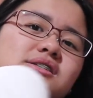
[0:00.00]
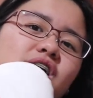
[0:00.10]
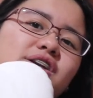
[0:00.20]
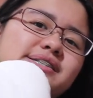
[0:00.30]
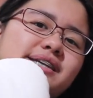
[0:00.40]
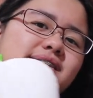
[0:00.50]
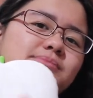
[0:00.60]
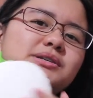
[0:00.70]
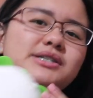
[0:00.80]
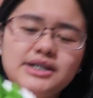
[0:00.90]
are the
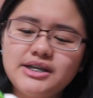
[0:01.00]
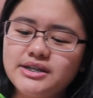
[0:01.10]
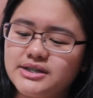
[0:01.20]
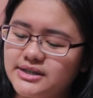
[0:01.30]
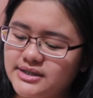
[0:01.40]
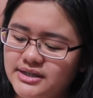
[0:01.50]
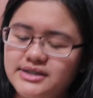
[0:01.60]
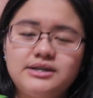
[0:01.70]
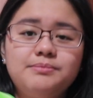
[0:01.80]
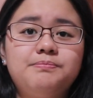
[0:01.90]
sesame seeds, this
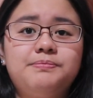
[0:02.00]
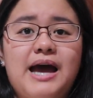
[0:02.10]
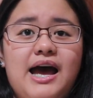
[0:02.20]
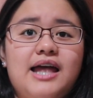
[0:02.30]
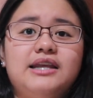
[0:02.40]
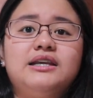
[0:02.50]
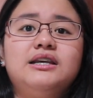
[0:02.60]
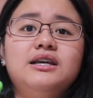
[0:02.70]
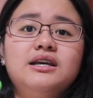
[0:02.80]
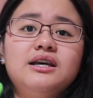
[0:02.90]
is the
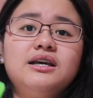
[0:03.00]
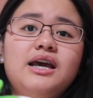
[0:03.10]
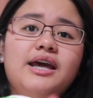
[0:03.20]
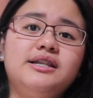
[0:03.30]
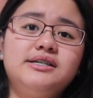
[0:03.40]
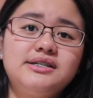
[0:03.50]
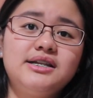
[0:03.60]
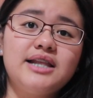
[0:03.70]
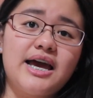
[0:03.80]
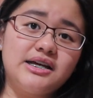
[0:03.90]
patty, and this is
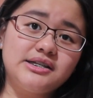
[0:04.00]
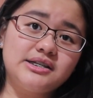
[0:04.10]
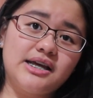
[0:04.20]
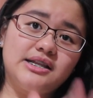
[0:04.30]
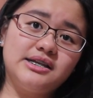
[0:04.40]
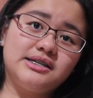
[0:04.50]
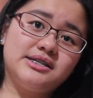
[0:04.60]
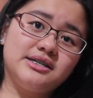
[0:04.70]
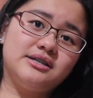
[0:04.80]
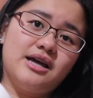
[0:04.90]
the lettuce, and
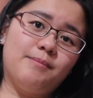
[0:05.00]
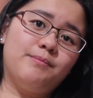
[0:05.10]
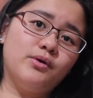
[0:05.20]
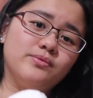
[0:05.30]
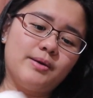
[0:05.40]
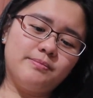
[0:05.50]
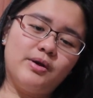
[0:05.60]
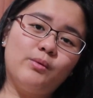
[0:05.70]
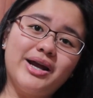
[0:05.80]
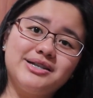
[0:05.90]
it's
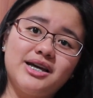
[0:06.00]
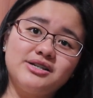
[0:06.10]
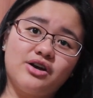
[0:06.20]
the white sides